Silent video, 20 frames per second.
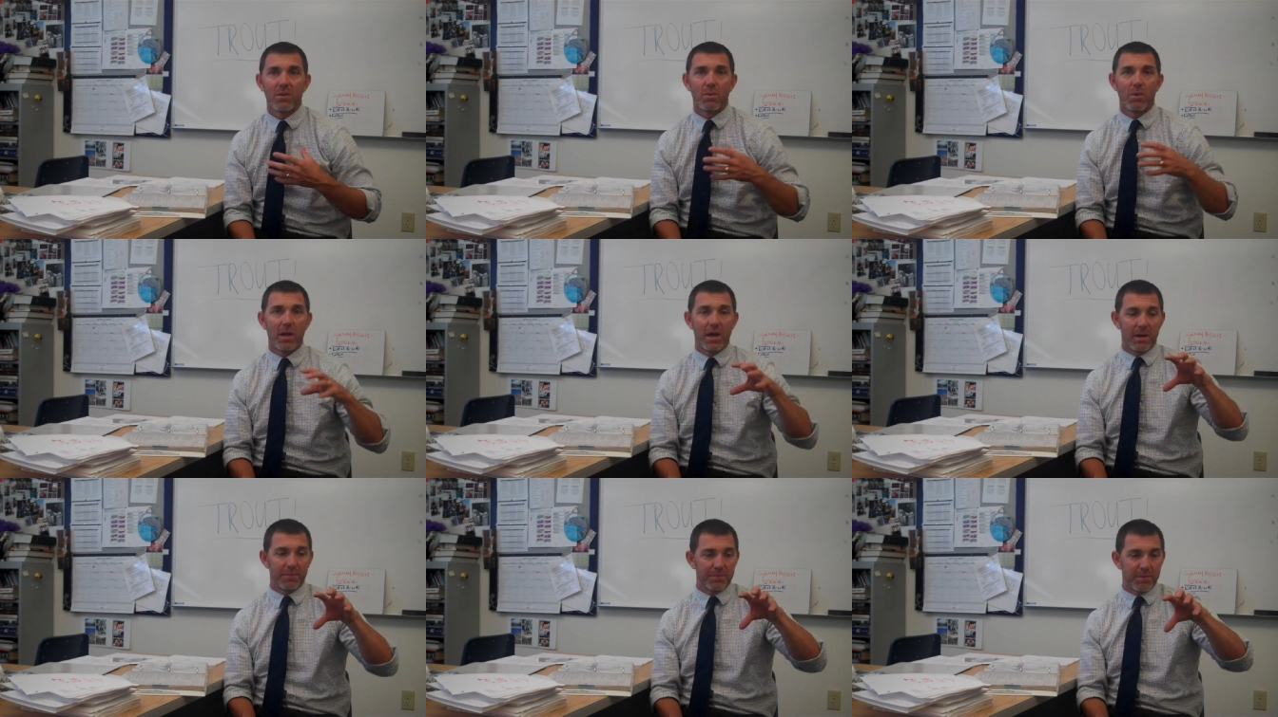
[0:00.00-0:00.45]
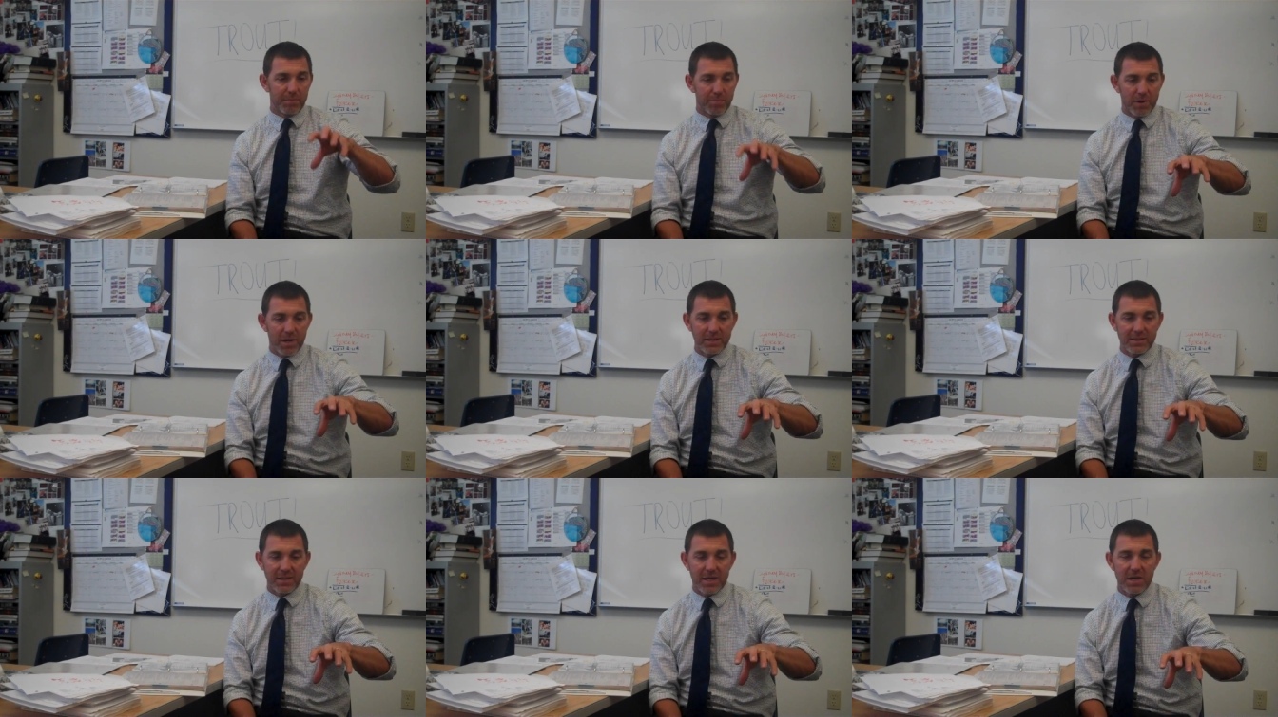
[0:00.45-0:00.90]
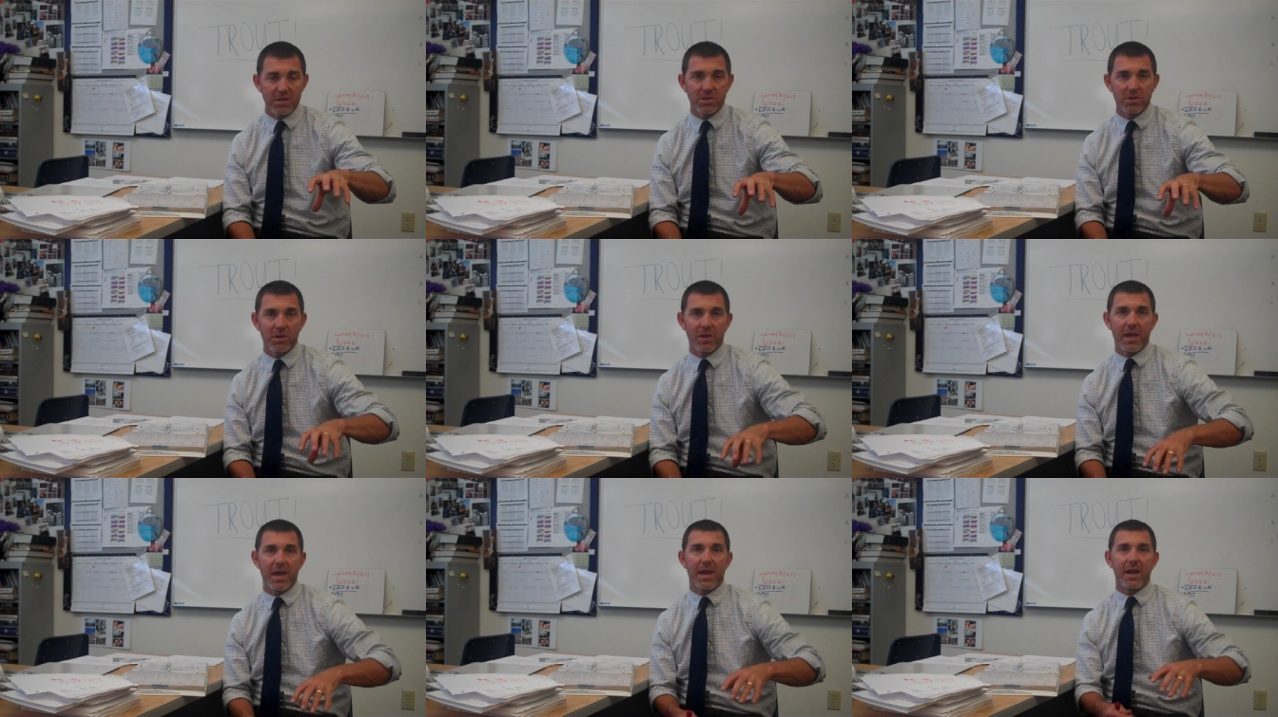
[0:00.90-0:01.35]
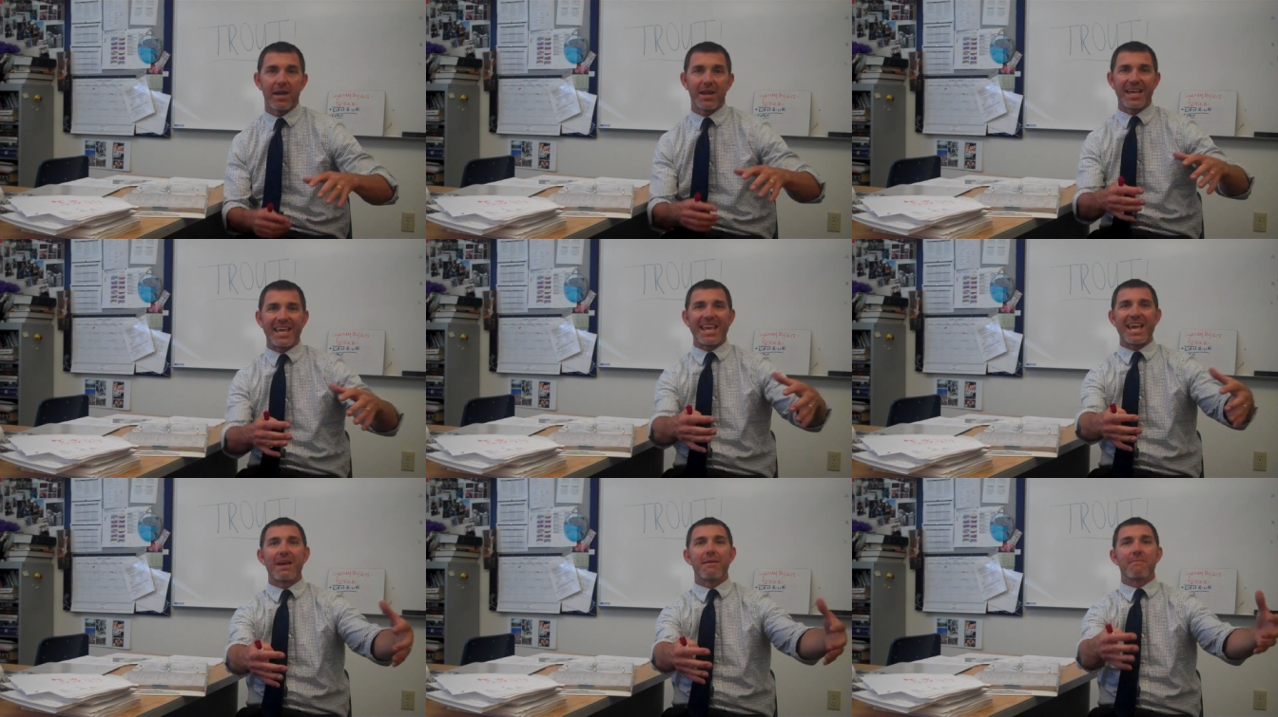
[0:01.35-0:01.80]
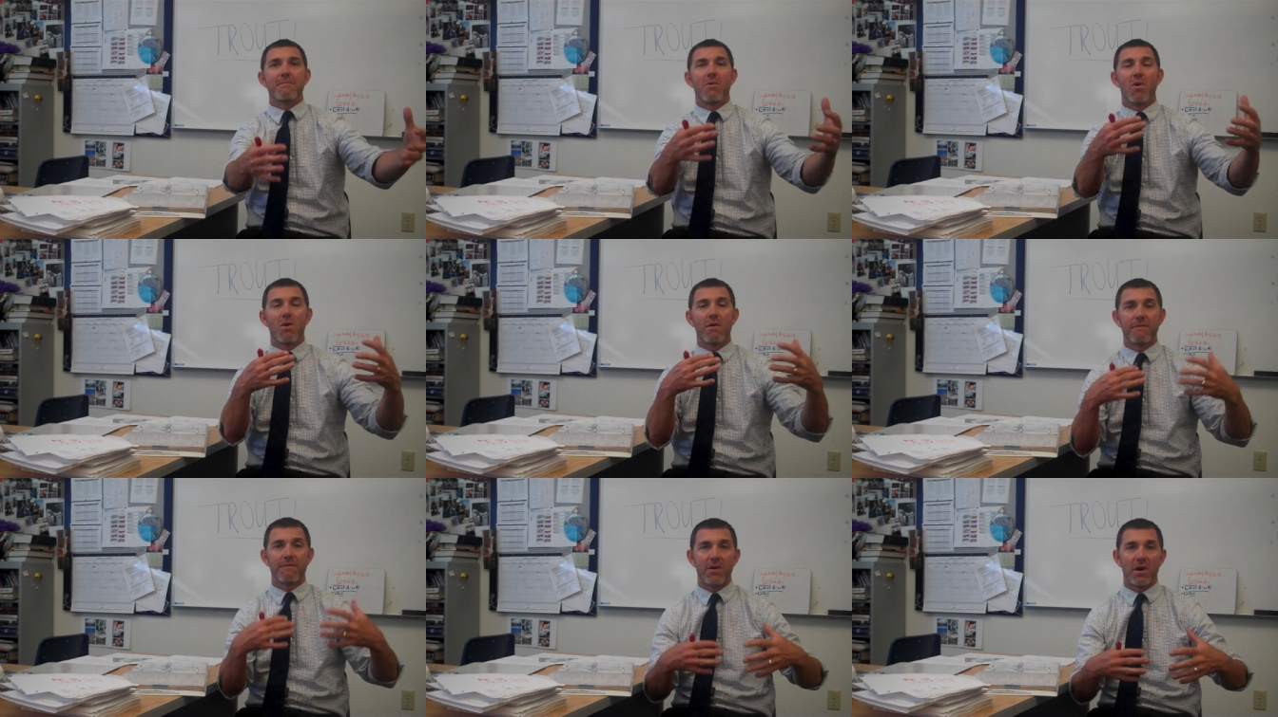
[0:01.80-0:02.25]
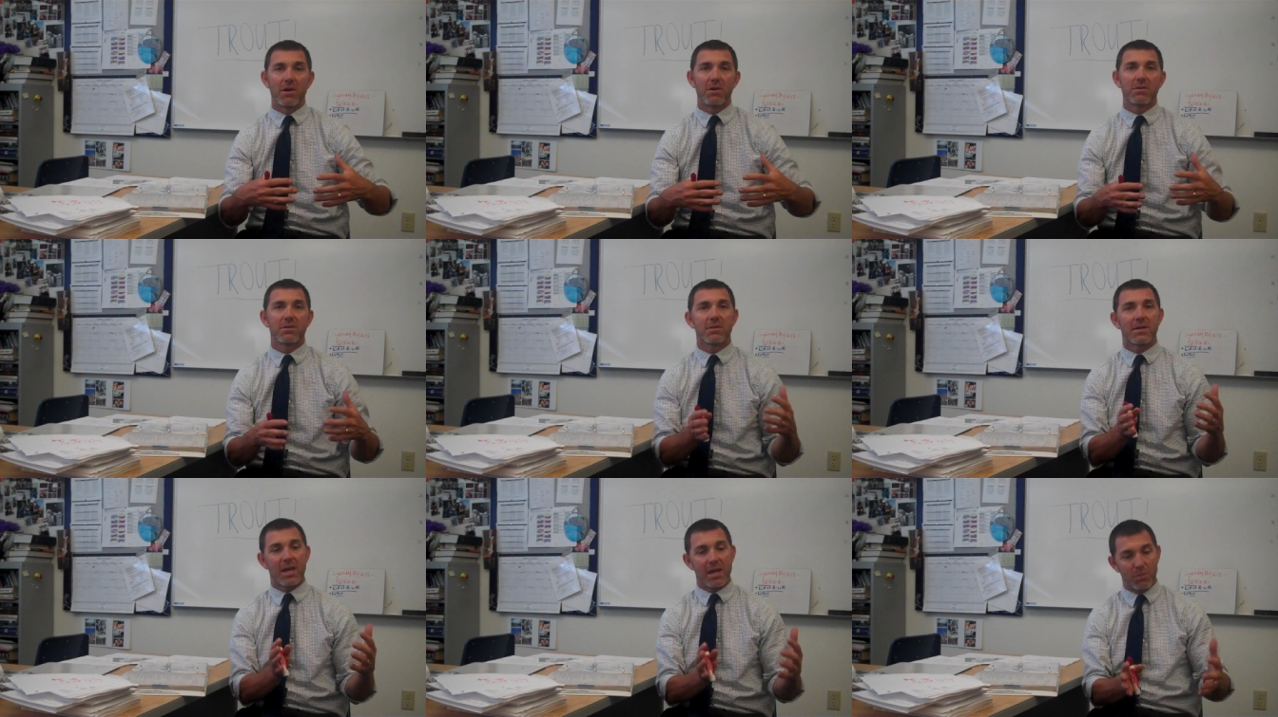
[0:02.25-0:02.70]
will help the presidential candidate get more votes